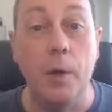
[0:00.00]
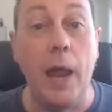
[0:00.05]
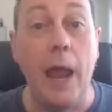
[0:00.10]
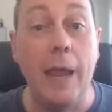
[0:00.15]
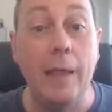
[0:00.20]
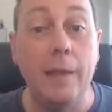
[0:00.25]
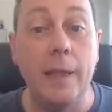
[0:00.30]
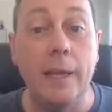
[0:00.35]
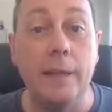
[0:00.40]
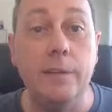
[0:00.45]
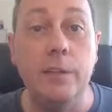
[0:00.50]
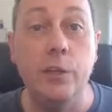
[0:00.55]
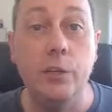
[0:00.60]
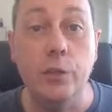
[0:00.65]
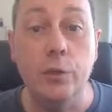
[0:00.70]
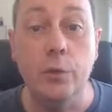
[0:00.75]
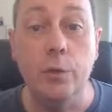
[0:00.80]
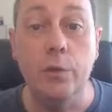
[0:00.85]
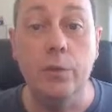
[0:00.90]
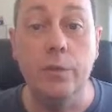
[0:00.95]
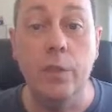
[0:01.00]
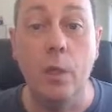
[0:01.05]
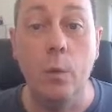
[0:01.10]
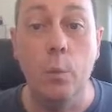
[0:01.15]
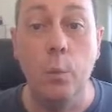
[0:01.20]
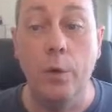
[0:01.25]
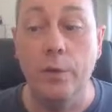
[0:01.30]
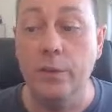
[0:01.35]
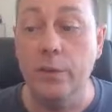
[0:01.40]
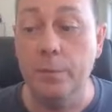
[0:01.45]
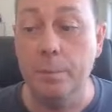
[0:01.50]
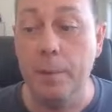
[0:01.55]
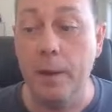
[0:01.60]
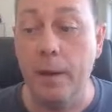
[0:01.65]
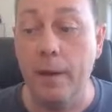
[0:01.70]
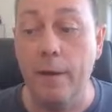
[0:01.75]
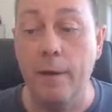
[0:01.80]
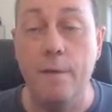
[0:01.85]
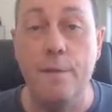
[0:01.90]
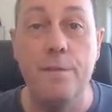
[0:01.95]
or I like to use the once
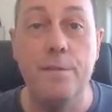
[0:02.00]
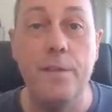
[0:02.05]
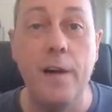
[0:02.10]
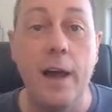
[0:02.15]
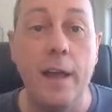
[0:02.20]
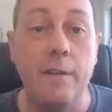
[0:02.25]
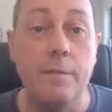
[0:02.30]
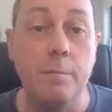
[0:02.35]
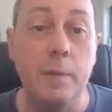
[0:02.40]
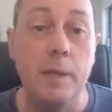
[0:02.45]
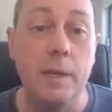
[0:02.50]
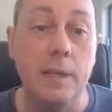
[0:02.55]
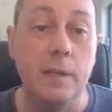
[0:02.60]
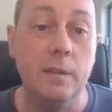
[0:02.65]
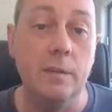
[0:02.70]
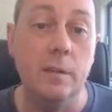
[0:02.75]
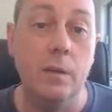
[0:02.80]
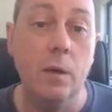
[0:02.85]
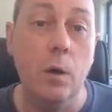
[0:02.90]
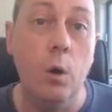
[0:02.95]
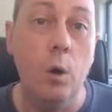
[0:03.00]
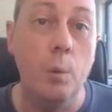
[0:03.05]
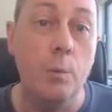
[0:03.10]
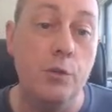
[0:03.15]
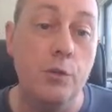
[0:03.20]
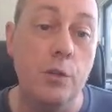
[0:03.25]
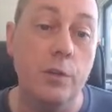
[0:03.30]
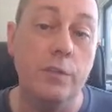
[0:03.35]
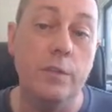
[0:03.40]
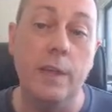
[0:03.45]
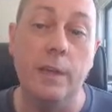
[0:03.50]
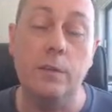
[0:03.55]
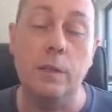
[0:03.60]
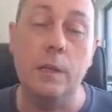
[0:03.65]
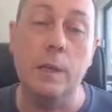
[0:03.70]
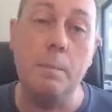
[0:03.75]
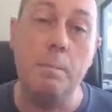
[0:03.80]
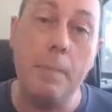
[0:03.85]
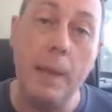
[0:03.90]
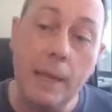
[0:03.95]
per 5 minutes option. So that's
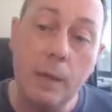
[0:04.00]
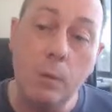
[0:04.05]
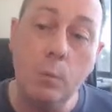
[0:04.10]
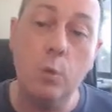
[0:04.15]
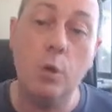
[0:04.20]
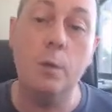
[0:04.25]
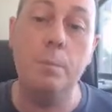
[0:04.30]
going to ping